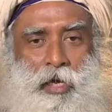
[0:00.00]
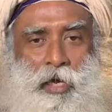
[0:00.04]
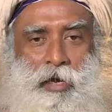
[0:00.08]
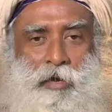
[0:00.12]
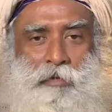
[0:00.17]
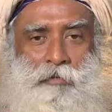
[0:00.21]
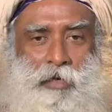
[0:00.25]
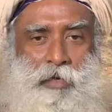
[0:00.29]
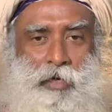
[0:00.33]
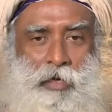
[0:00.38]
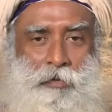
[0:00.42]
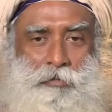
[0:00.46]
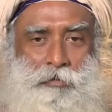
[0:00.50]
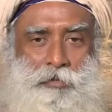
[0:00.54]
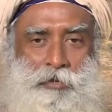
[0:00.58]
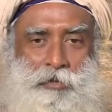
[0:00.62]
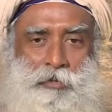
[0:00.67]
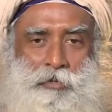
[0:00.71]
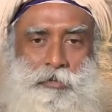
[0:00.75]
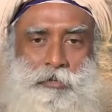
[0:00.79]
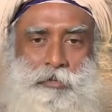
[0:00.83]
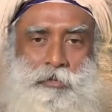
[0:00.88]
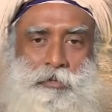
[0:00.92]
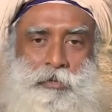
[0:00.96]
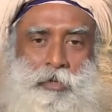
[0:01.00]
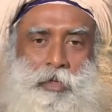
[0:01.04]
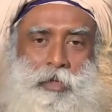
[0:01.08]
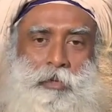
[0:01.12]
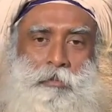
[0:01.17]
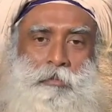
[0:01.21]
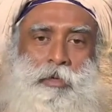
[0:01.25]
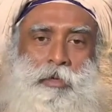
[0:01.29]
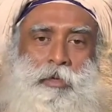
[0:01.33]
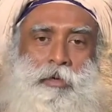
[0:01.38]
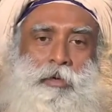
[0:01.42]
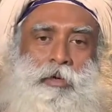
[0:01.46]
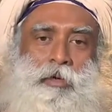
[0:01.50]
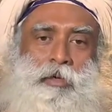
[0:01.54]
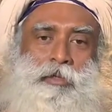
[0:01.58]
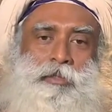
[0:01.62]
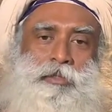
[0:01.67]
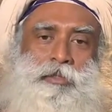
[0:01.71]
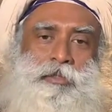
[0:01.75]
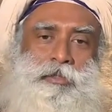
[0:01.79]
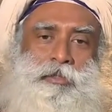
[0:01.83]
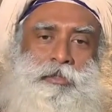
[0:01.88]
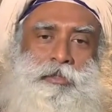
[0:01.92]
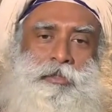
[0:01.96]
have come to you
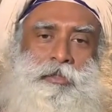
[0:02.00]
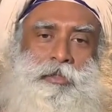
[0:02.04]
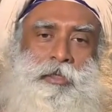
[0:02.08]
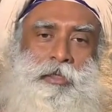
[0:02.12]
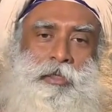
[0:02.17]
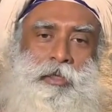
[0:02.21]
because